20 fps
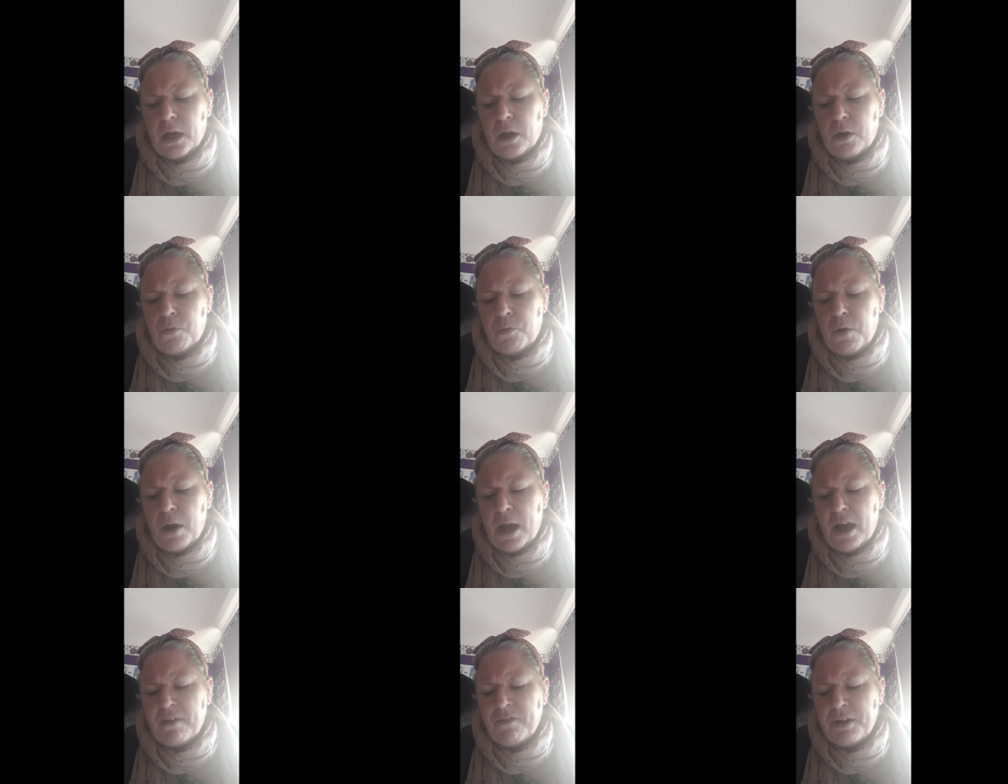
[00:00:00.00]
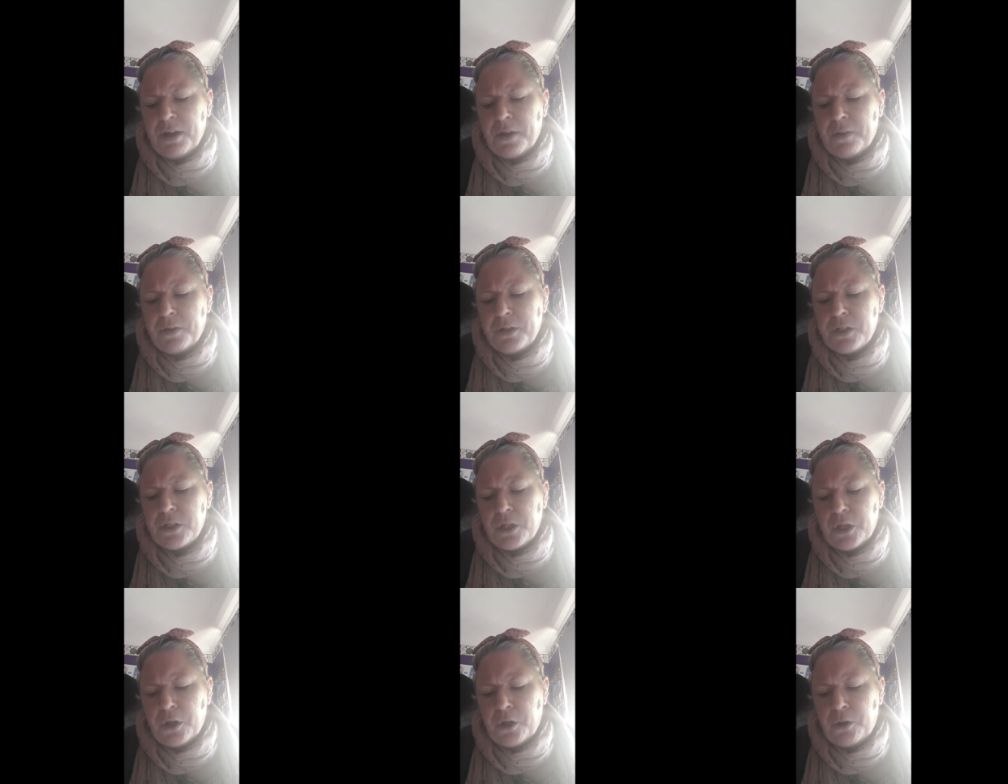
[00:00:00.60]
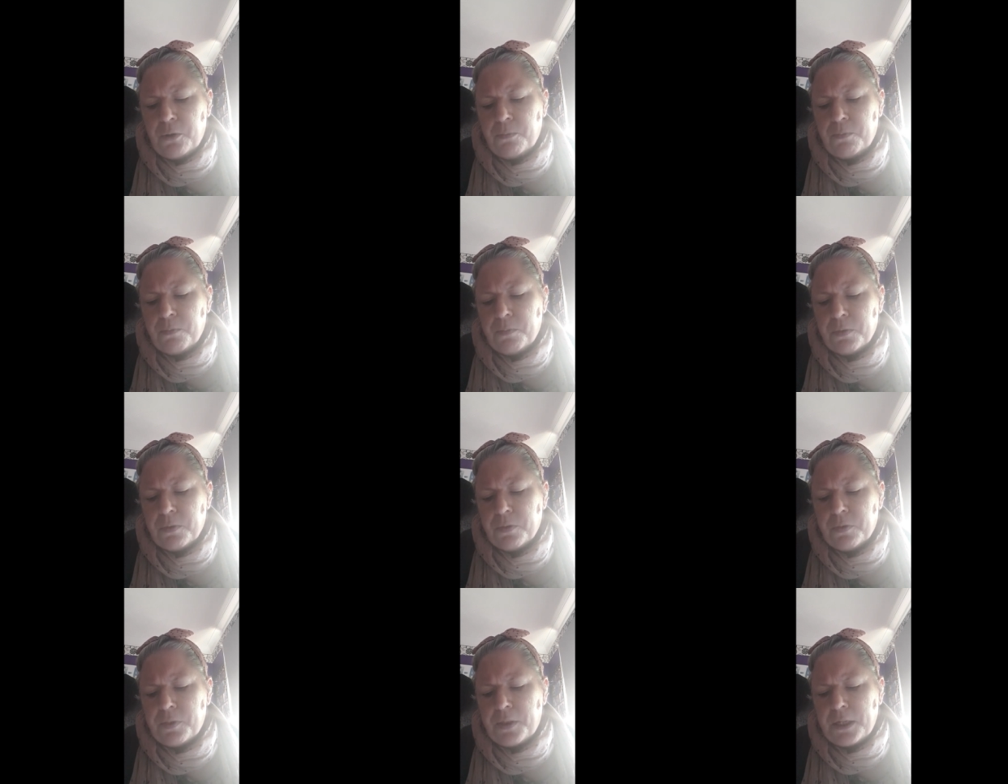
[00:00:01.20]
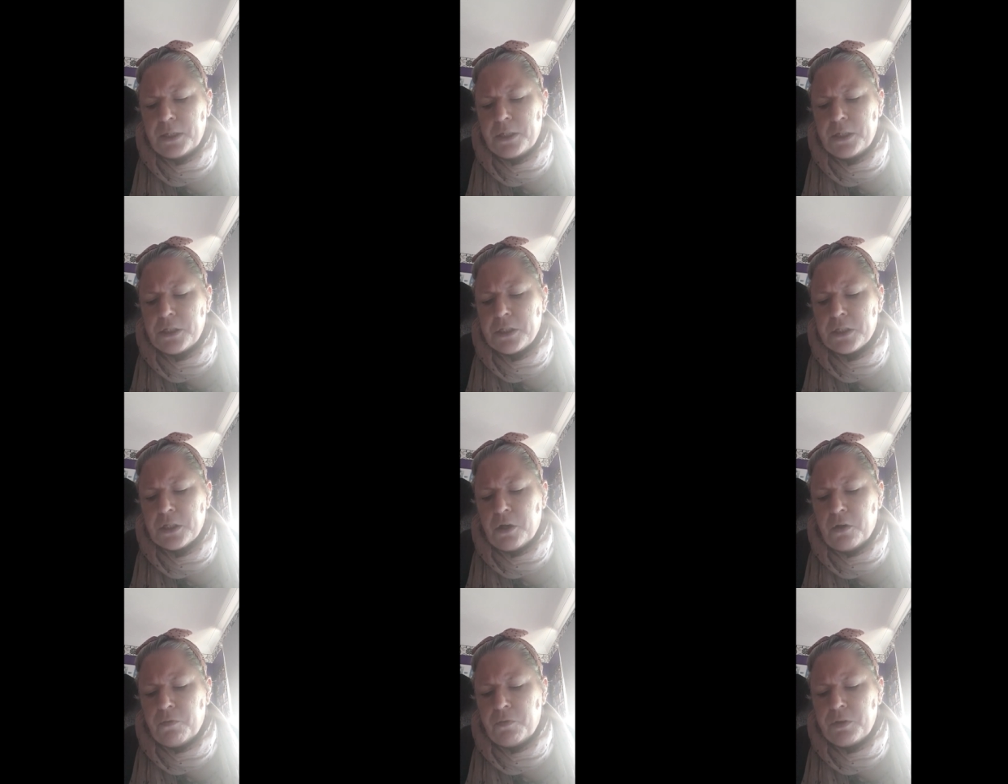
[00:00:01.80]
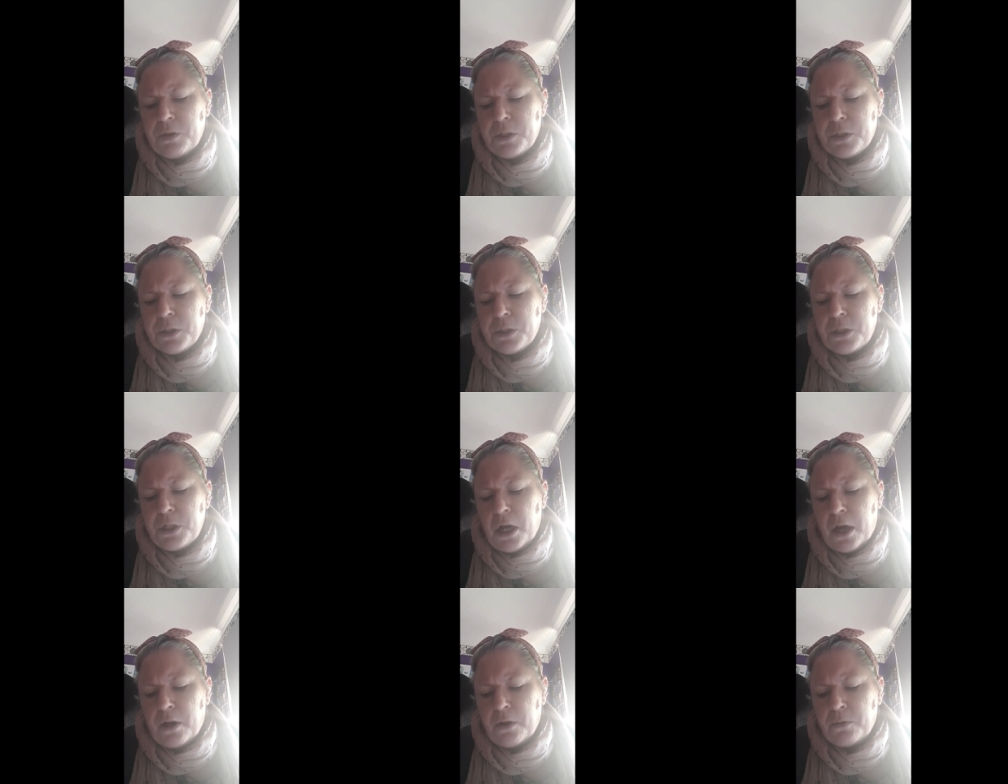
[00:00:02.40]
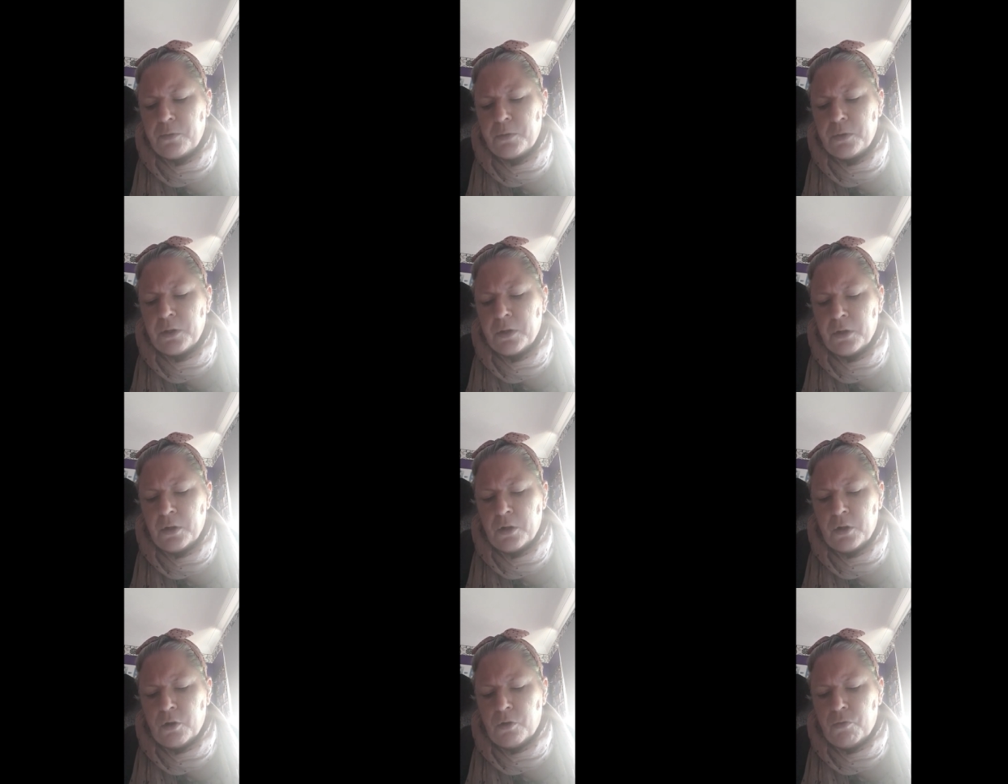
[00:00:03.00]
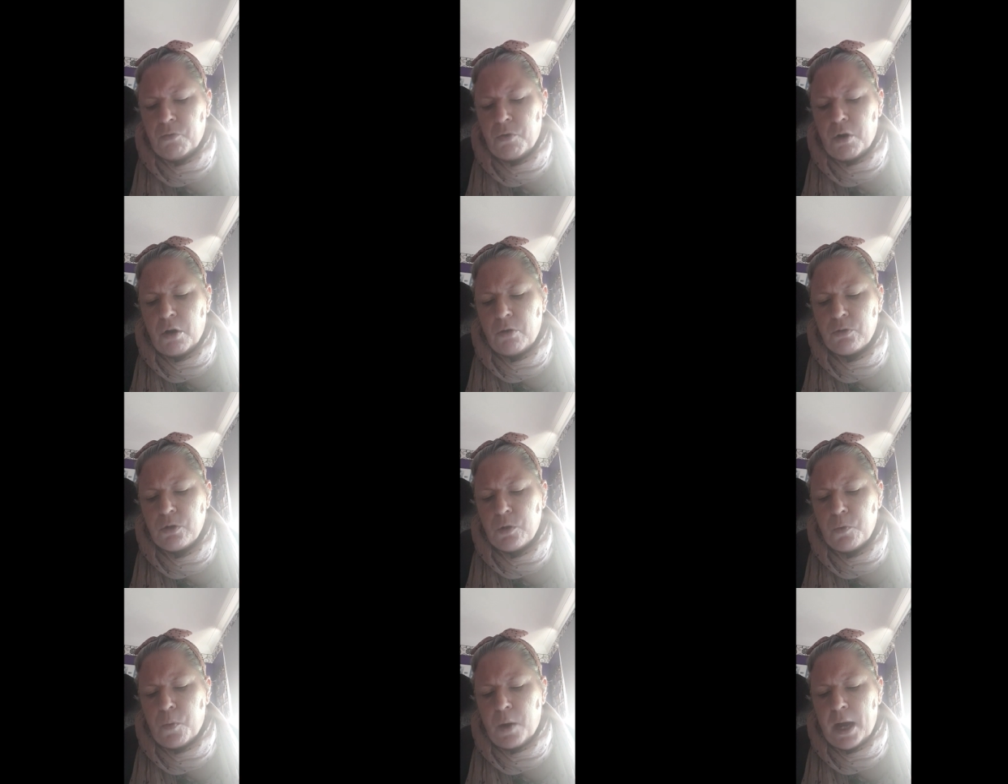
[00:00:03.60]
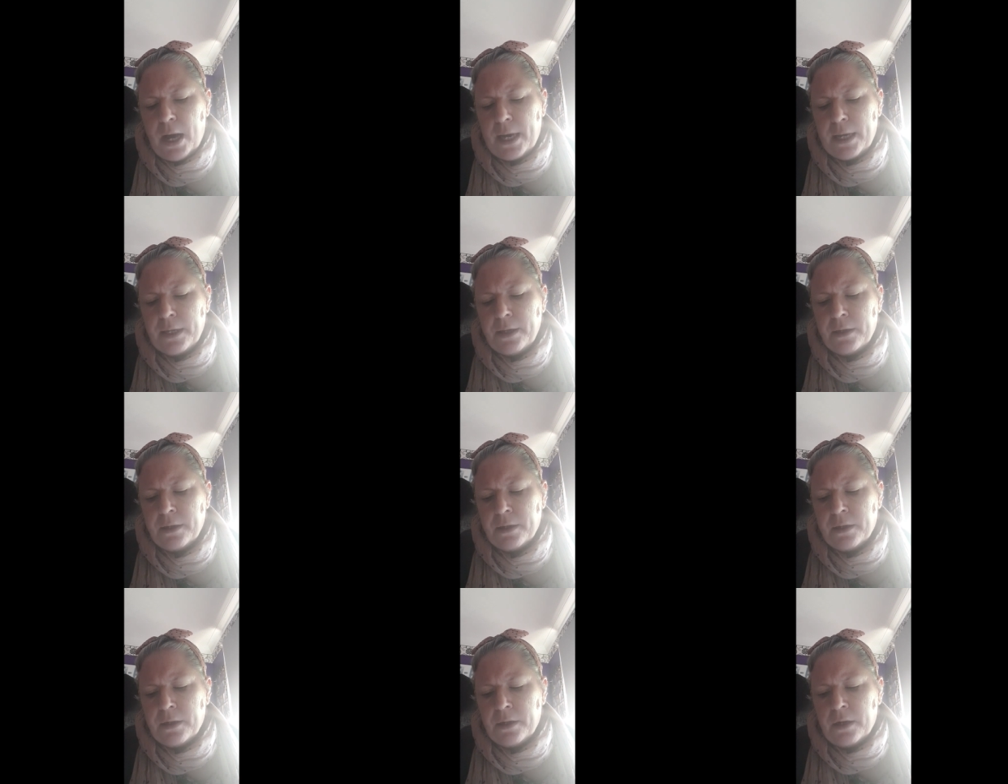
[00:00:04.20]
Arriving at the tomb, they discover the stone rolled away,